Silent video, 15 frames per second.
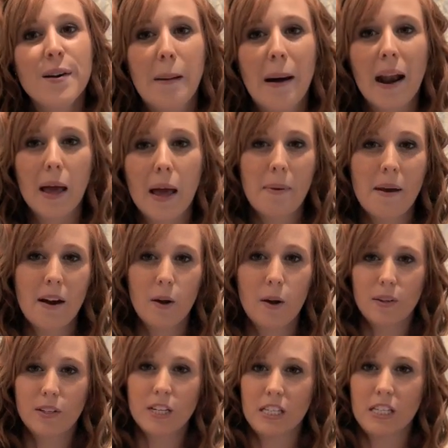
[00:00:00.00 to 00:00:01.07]
but I paired it
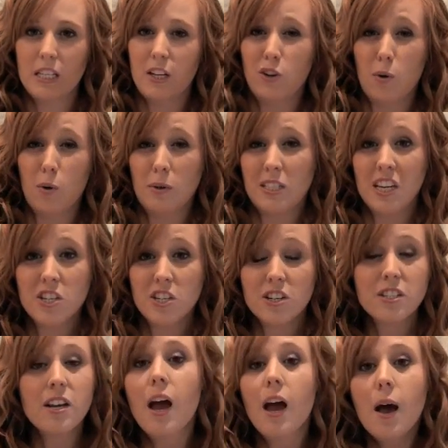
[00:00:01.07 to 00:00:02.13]
with just a normal
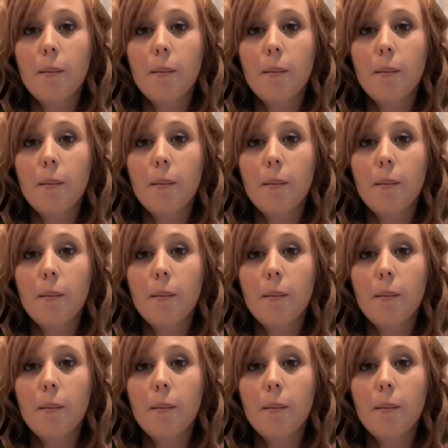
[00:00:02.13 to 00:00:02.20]
t-shirt.